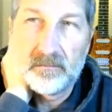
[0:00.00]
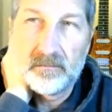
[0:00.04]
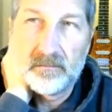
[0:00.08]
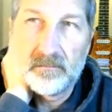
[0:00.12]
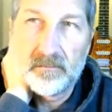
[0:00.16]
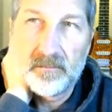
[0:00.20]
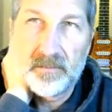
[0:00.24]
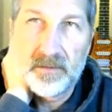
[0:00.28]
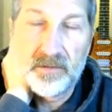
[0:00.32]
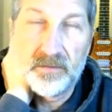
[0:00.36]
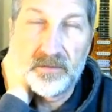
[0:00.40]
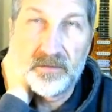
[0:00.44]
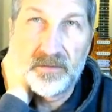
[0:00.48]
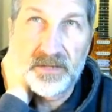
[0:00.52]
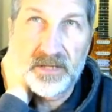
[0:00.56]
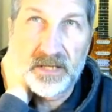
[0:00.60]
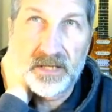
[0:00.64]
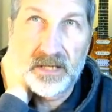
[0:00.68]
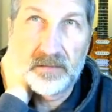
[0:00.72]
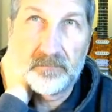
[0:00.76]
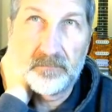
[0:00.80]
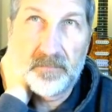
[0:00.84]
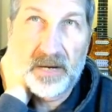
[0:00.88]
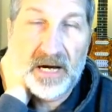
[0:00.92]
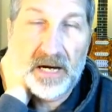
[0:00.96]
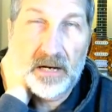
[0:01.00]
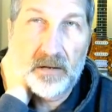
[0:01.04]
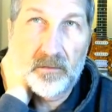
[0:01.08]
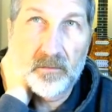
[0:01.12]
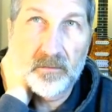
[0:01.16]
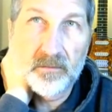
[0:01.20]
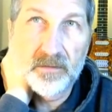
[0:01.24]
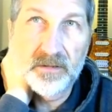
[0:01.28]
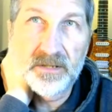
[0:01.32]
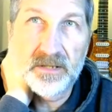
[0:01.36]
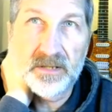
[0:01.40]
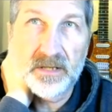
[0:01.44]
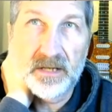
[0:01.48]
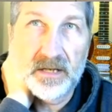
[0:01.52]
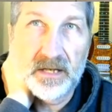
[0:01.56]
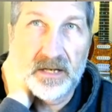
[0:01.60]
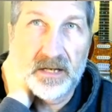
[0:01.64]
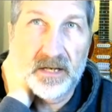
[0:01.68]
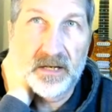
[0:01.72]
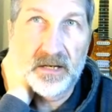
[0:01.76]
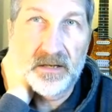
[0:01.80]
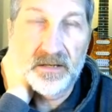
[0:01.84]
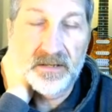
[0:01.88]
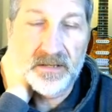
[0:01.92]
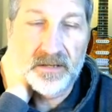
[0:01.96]
Using powers
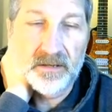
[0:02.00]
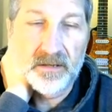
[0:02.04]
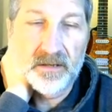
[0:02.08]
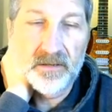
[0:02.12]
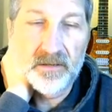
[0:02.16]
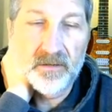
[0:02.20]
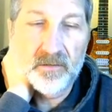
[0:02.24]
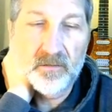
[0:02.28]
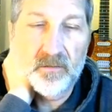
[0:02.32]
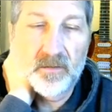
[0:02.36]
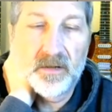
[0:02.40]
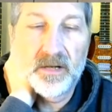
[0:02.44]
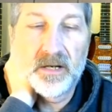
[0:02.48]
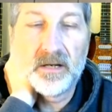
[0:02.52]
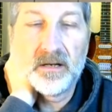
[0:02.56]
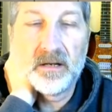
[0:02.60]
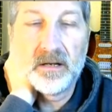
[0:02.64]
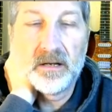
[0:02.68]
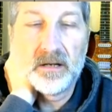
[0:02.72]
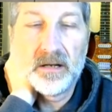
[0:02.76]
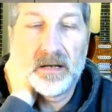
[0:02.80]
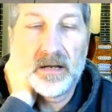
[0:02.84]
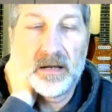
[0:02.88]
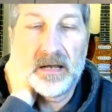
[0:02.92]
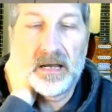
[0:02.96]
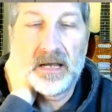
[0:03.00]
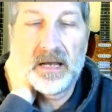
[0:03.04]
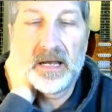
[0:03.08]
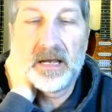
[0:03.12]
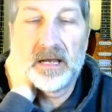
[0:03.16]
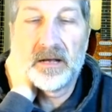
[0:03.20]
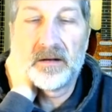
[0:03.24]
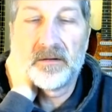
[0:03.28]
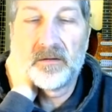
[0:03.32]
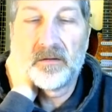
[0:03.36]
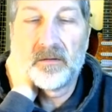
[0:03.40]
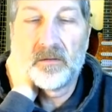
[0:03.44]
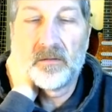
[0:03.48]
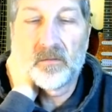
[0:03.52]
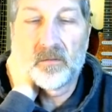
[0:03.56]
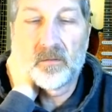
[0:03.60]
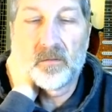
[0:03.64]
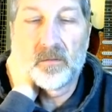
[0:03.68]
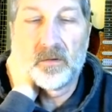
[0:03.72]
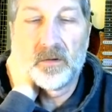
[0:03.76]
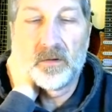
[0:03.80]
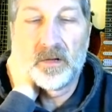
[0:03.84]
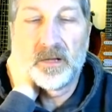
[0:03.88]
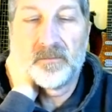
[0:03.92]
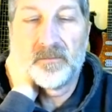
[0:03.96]
is another way, and
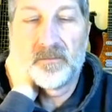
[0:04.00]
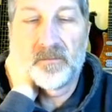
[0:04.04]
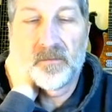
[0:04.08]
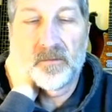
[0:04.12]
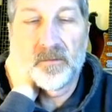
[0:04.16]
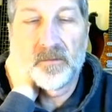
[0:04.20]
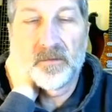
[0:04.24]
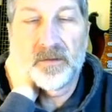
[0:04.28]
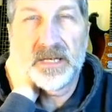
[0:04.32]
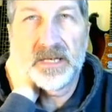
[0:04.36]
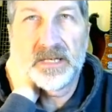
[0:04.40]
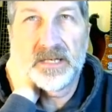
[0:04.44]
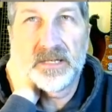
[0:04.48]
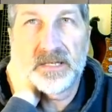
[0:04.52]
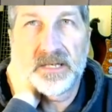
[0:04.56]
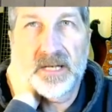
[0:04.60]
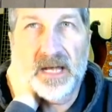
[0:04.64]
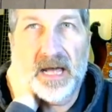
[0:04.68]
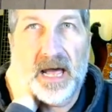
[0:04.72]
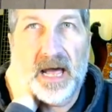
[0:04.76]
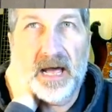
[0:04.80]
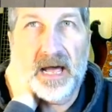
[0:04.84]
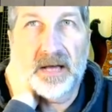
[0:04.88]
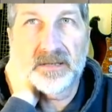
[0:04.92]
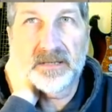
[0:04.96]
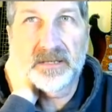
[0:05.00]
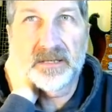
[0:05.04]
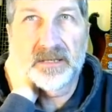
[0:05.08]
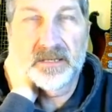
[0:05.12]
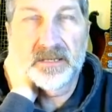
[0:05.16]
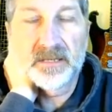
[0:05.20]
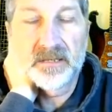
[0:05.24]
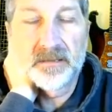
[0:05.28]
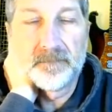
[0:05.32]
rolling for these tasks.